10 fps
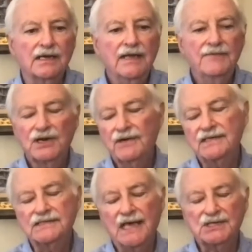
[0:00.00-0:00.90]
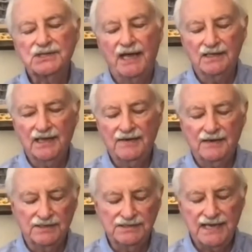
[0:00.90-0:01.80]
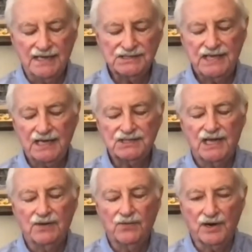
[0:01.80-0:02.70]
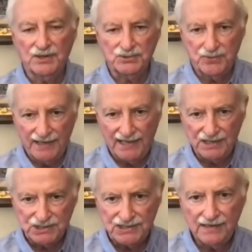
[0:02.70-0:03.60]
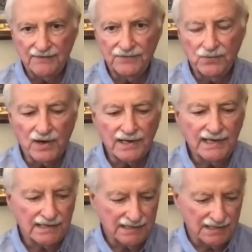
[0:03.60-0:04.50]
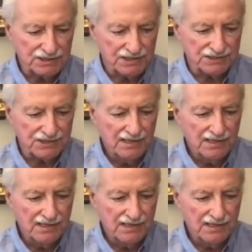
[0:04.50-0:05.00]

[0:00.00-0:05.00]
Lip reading: Immigrant textile workers were getting sick of the working conditions.